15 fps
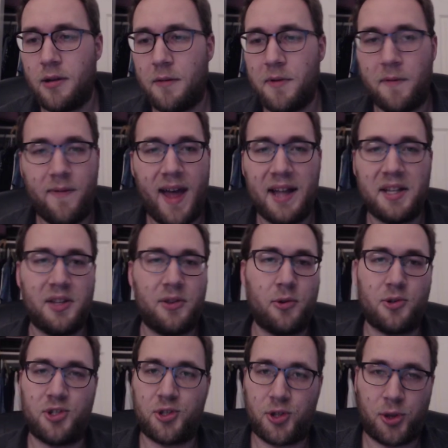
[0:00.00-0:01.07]
of the fact that
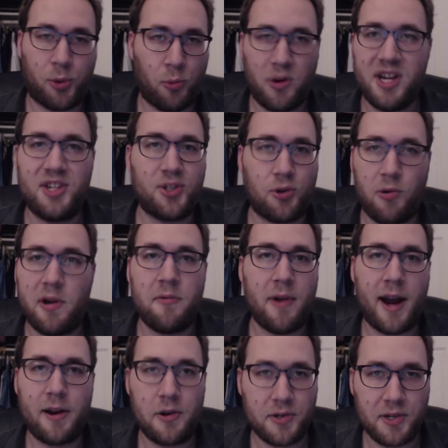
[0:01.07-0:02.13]
there's 3
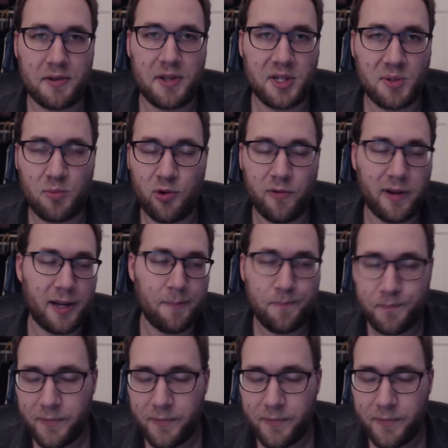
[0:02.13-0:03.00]
screenwriters on this movie.